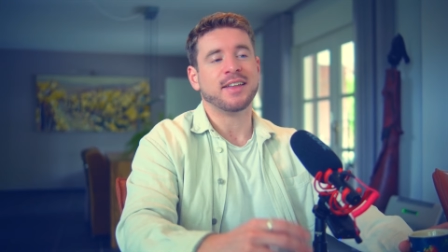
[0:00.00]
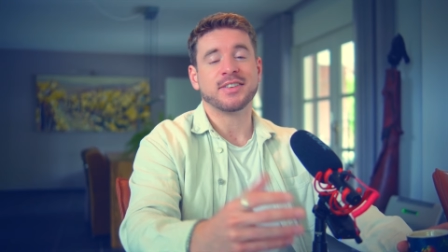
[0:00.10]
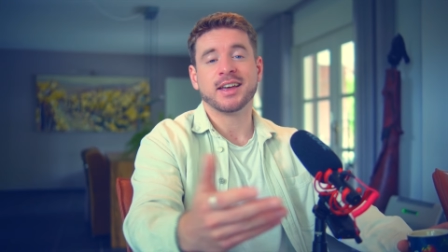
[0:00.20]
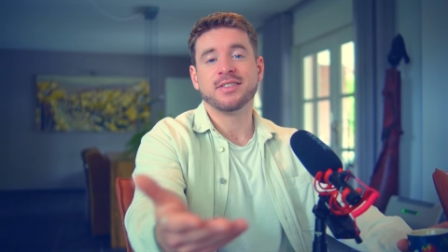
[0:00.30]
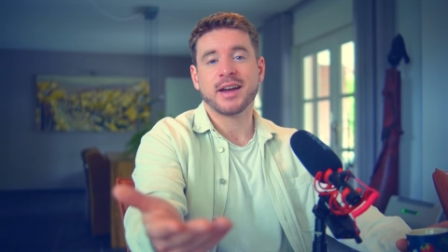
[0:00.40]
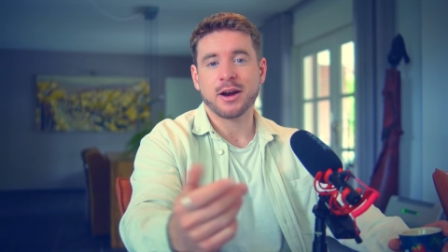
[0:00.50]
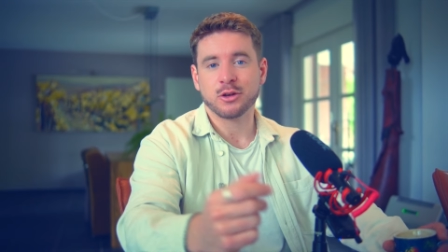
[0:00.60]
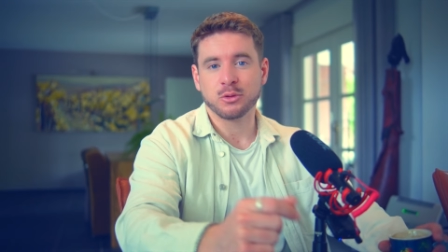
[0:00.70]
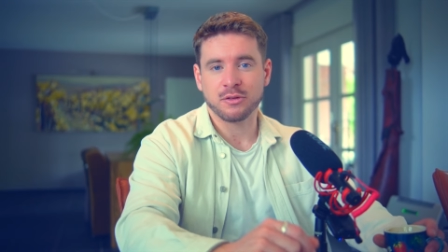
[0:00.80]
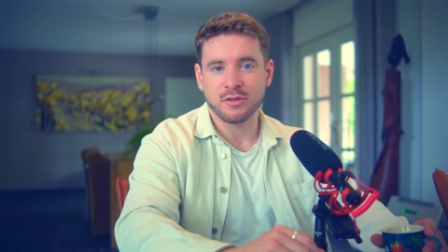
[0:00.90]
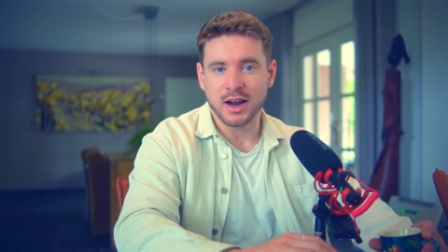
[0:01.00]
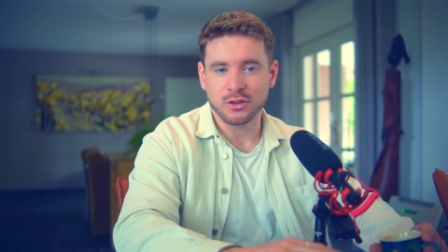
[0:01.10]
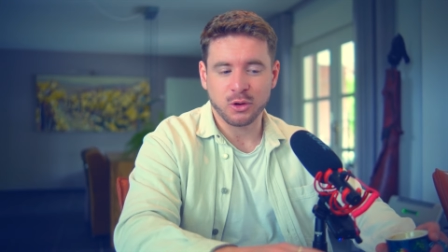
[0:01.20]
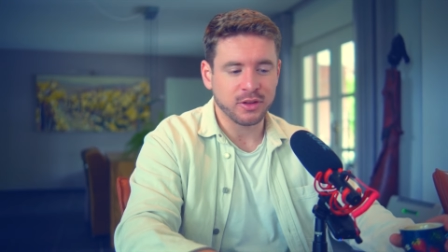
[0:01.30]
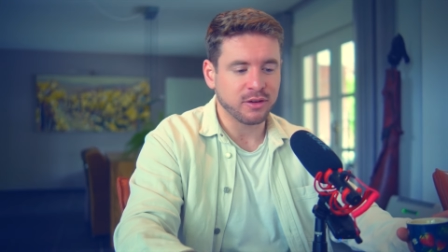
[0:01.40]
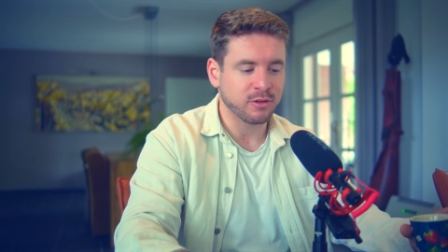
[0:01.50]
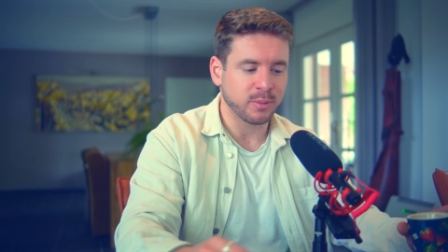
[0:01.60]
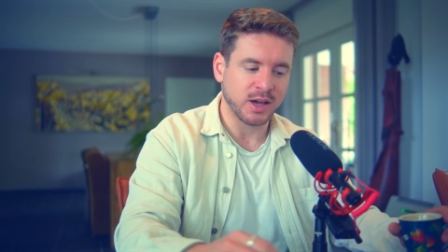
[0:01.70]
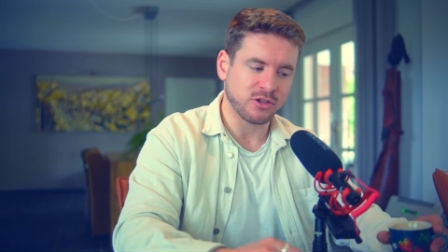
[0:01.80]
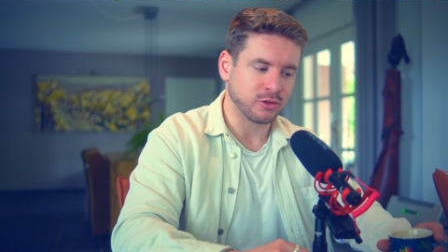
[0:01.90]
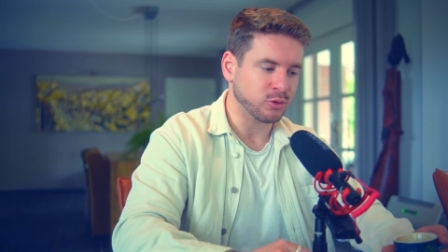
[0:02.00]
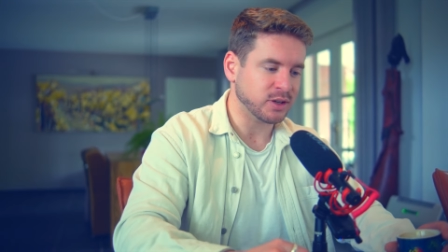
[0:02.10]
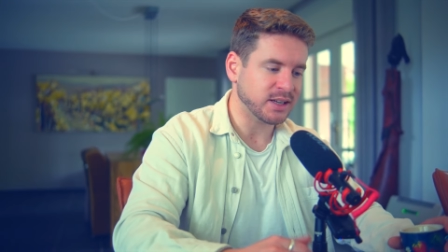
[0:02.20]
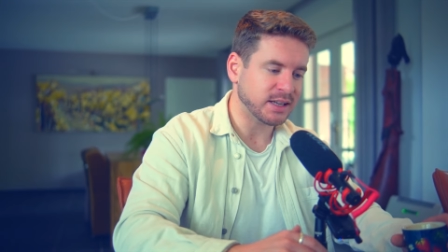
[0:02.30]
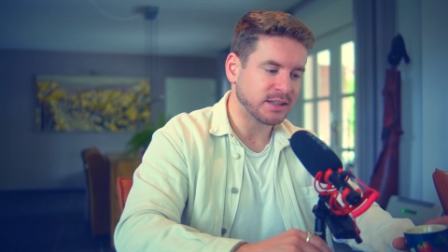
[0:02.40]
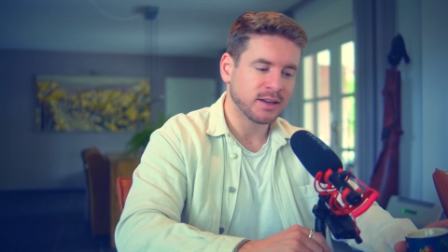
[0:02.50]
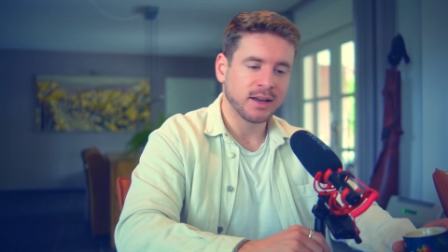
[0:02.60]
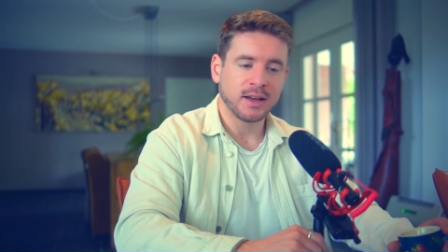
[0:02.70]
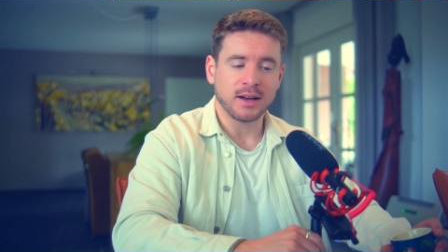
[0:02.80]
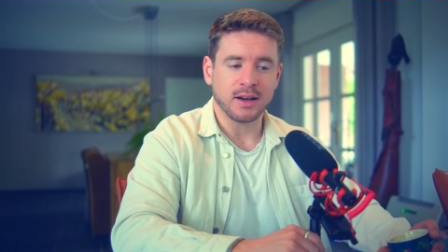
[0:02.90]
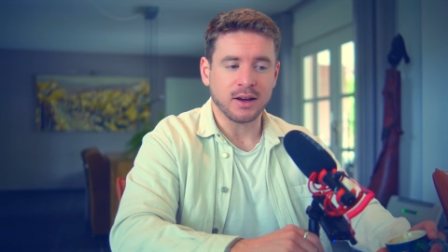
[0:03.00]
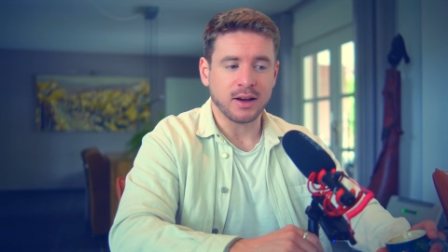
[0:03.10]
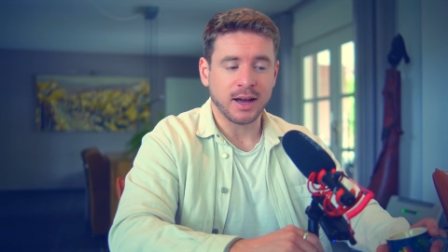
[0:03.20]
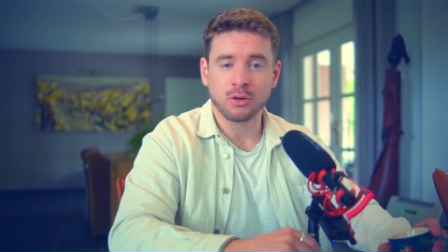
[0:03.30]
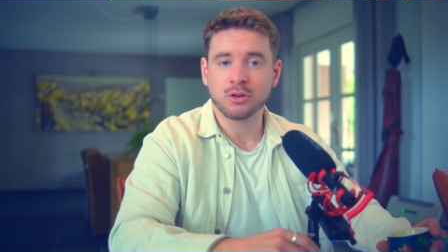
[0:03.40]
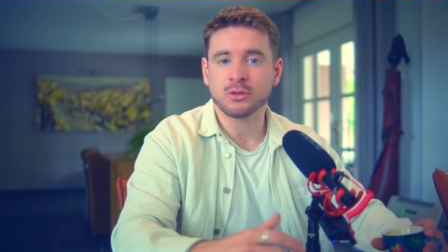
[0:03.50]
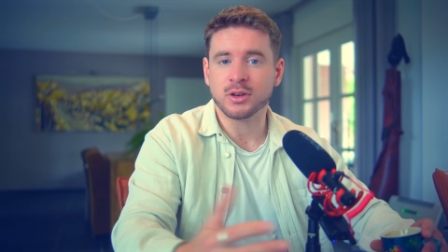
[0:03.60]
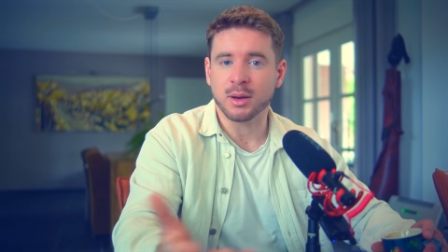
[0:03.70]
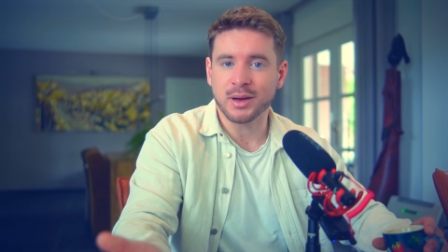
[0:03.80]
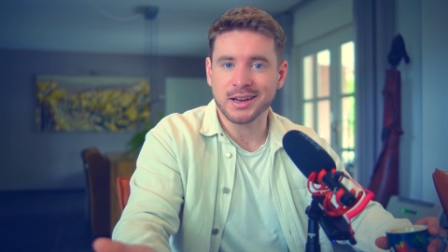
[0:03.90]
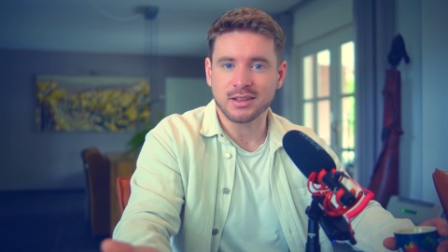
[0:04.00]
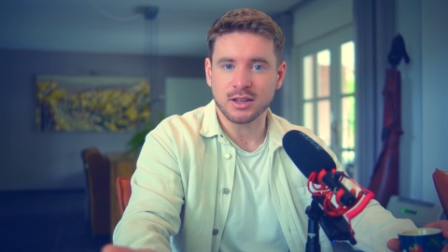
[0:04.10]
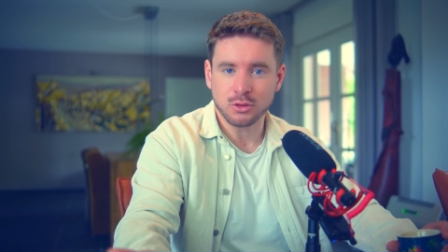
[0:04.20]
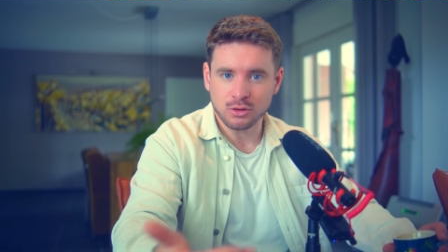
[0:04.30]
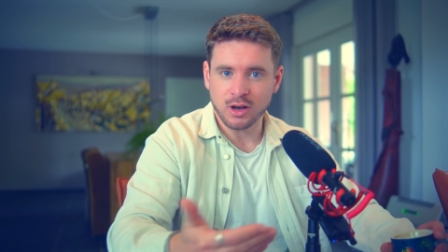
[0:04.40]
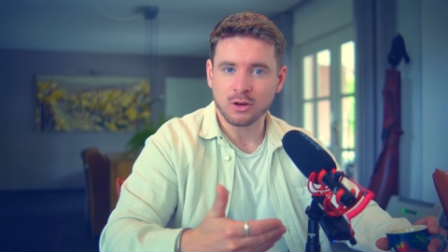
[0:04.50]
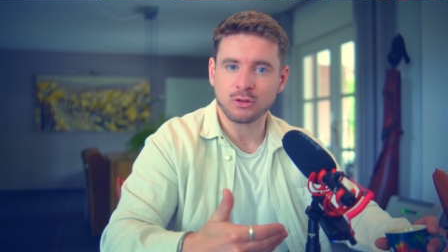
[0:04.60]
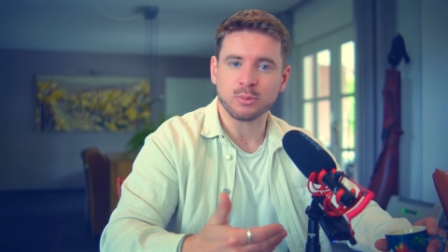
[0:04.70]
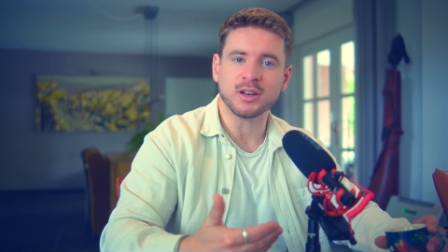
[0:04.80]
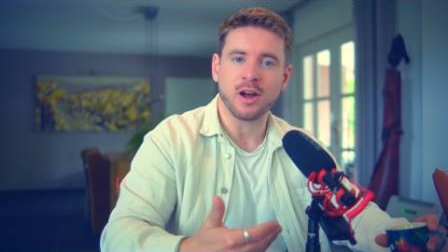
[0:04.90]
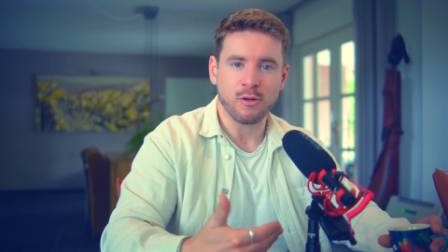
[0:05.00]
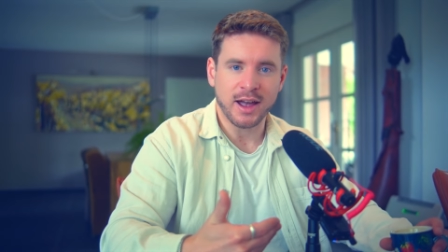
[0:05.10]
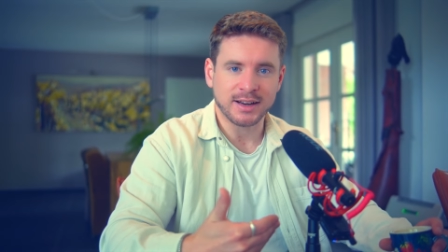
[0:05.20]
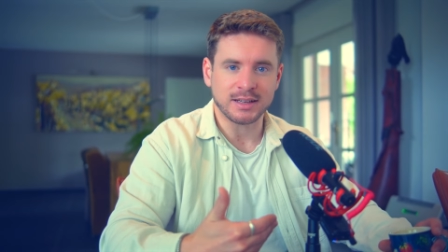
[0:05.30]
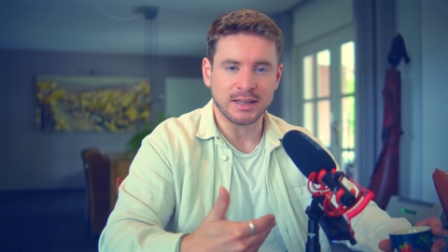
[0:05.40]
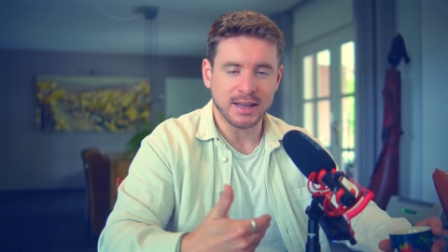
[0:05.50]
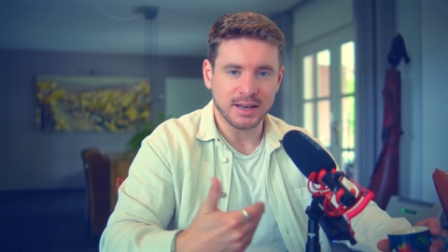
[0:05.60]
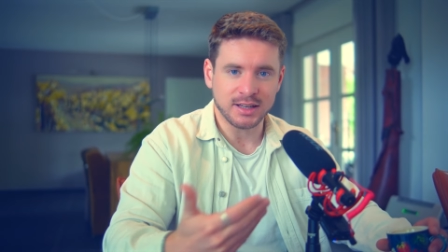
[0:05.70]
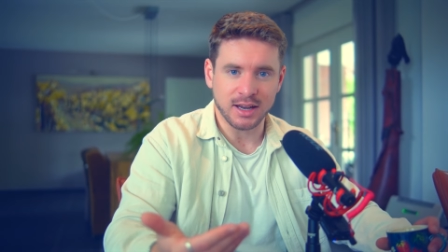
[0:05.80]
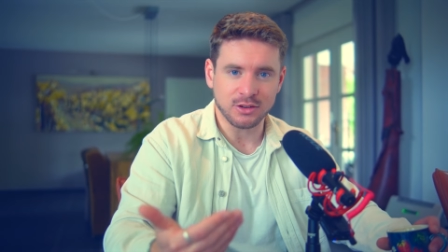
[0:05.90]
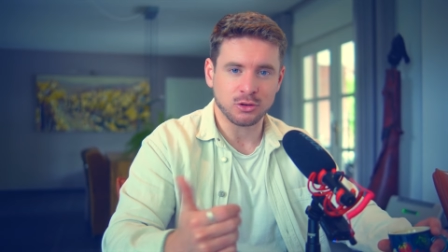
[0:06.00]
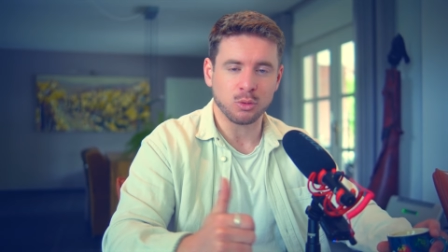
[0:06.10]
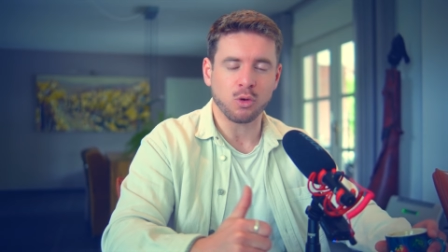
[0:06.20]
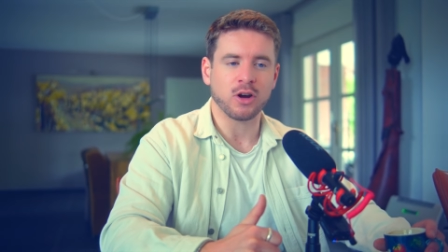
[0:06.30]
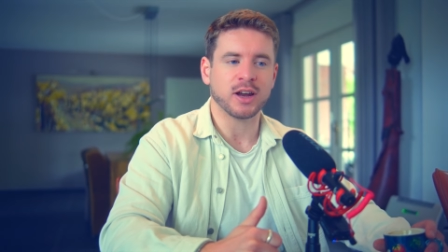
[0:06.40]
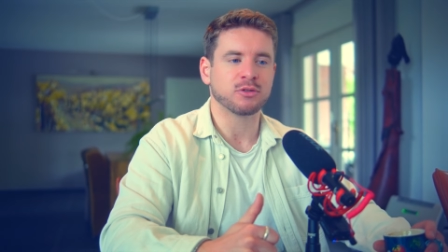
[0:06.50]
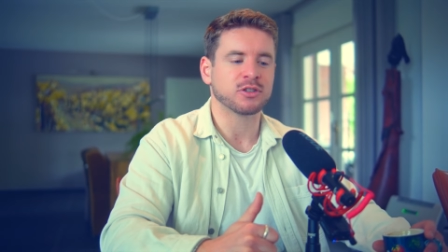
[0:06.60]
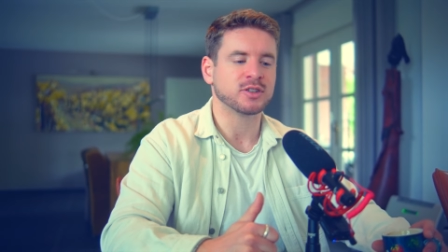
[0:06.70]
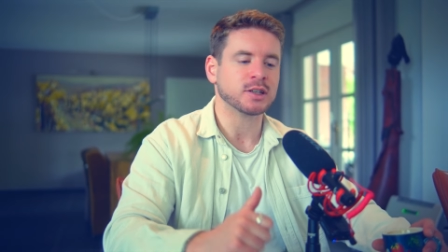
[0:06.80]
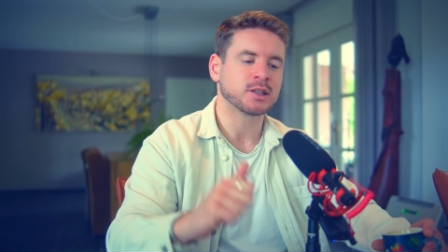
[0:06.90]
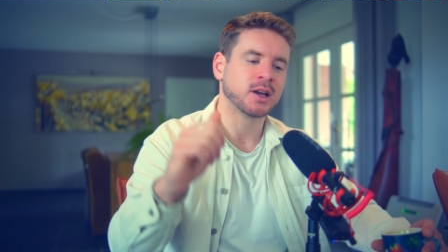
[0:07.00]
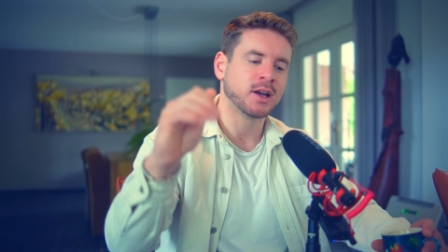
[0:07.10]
And in there you will find all the information you need and also the ability to talk to me directly in case you were interested.